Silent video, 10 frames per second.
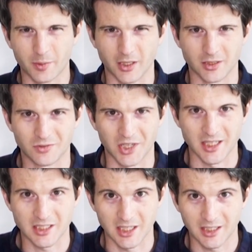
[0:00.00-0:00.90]
part of
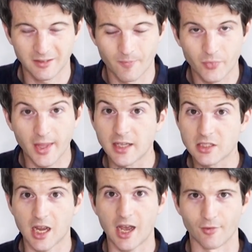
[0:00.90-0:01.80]
tasting is
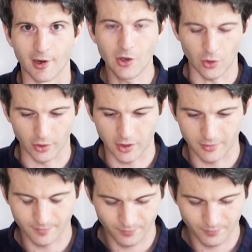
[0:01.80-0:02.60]
to have a look.